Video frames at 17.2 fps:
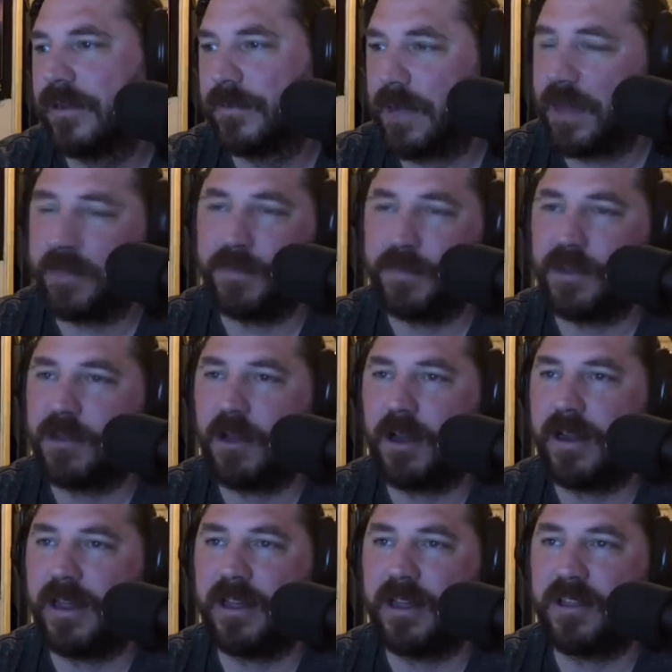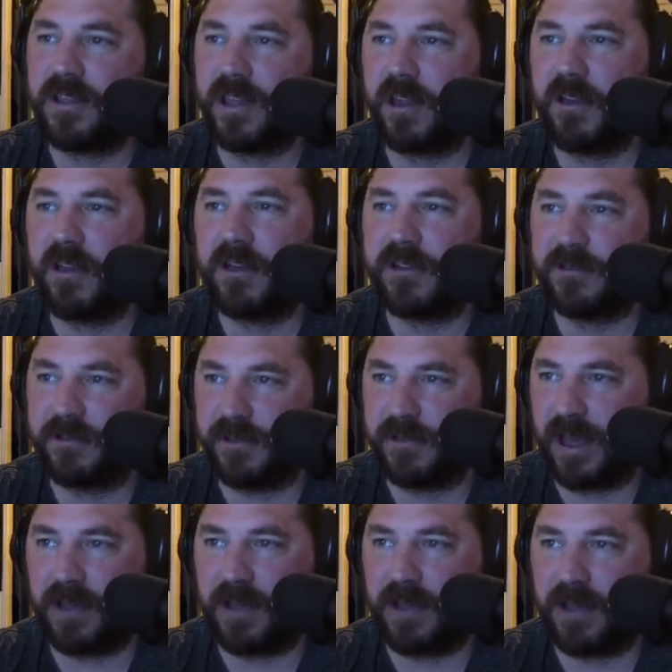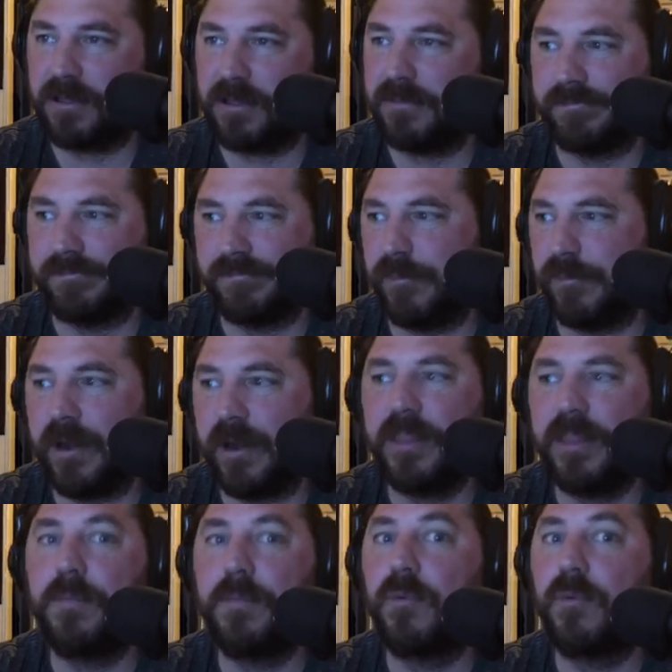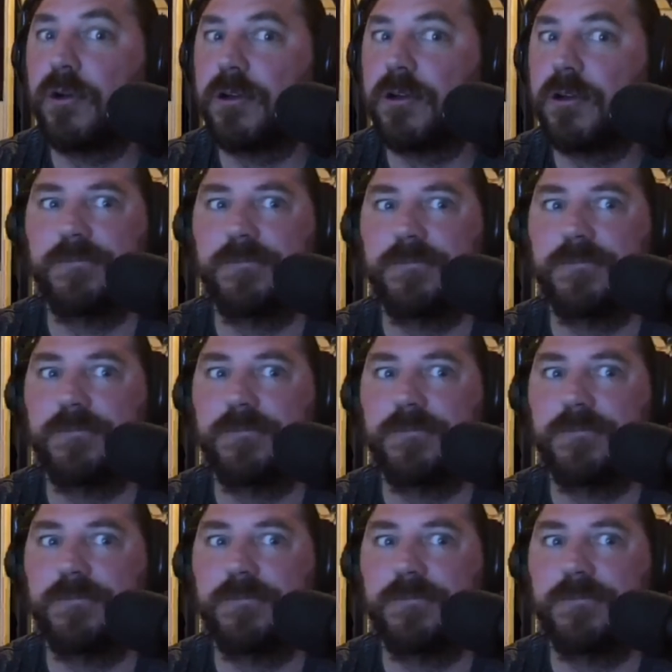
Matthew McConaughey's character is actually one of the more